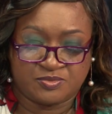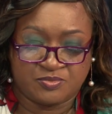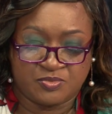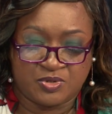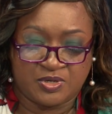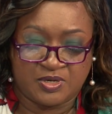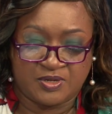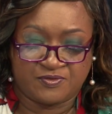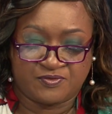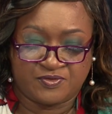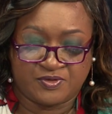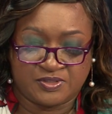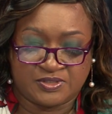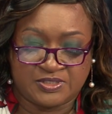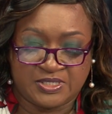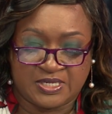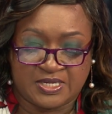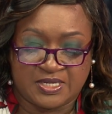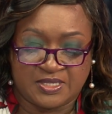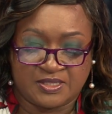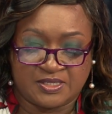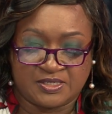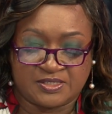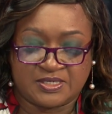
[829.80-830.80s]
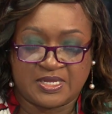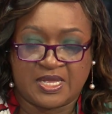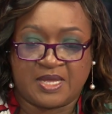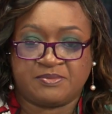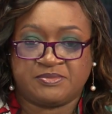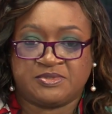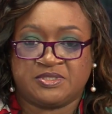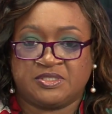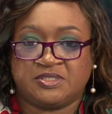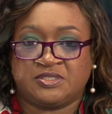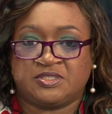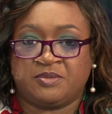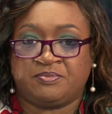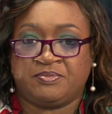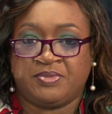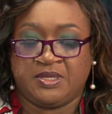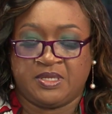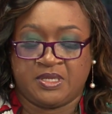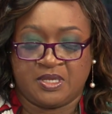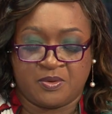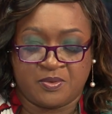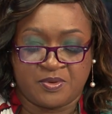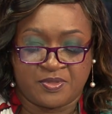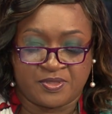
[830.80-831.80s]
morning for taking the time to be
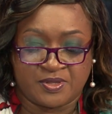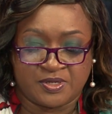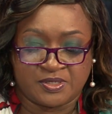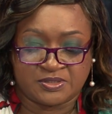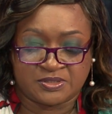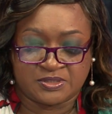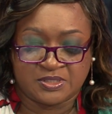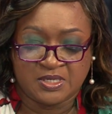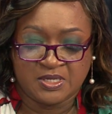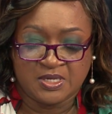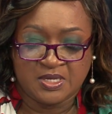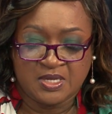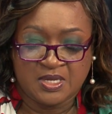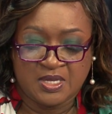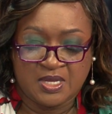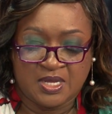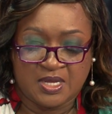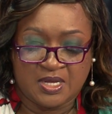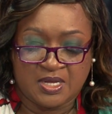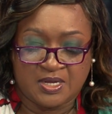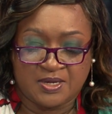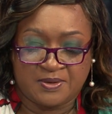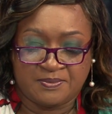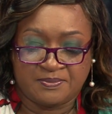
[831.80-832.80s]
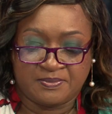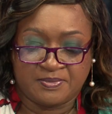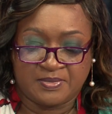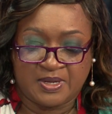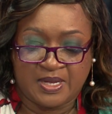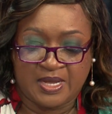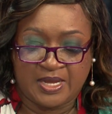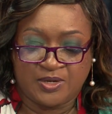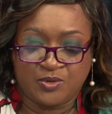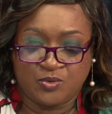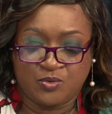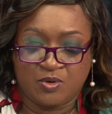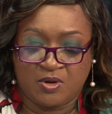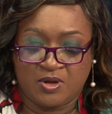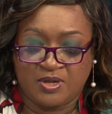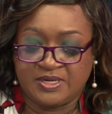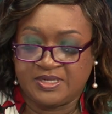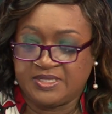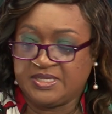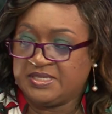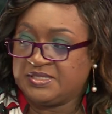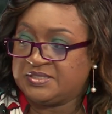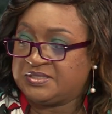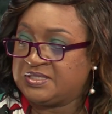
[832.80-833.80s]
here with us. I know
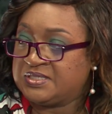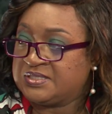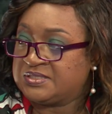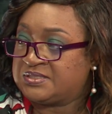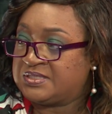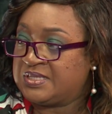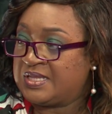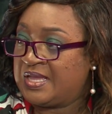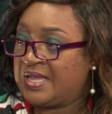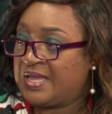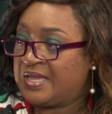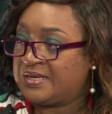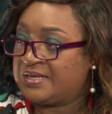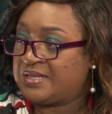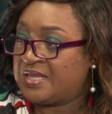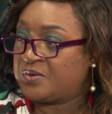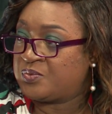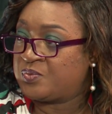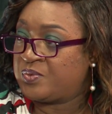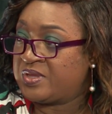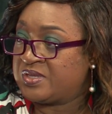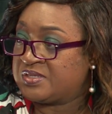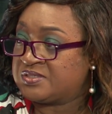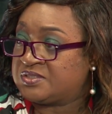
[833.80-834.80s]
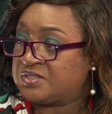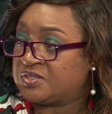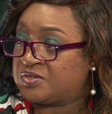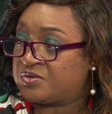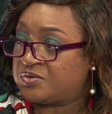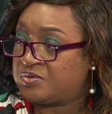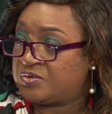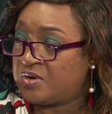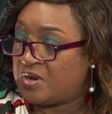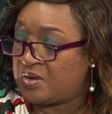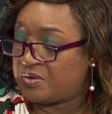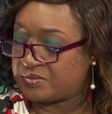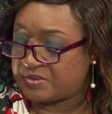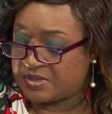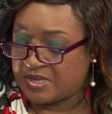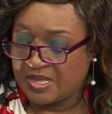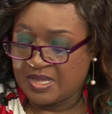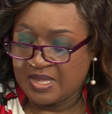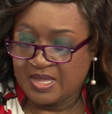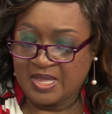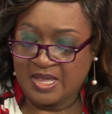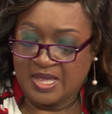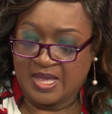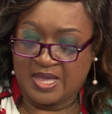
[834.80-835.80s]
uneasy is the head that wears the crown.
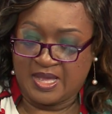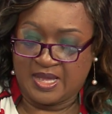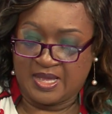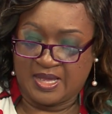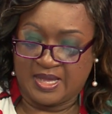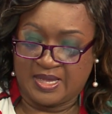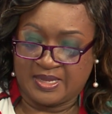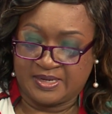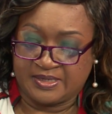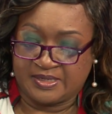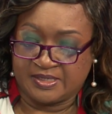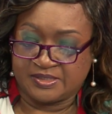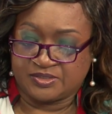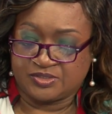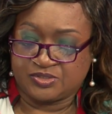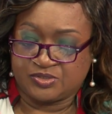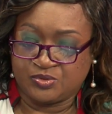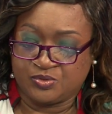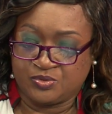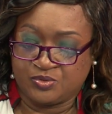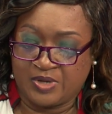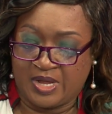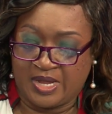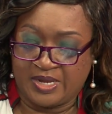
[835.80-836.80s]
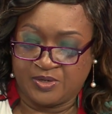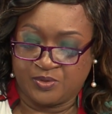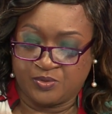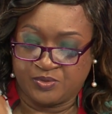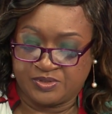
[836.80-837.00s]
And so I know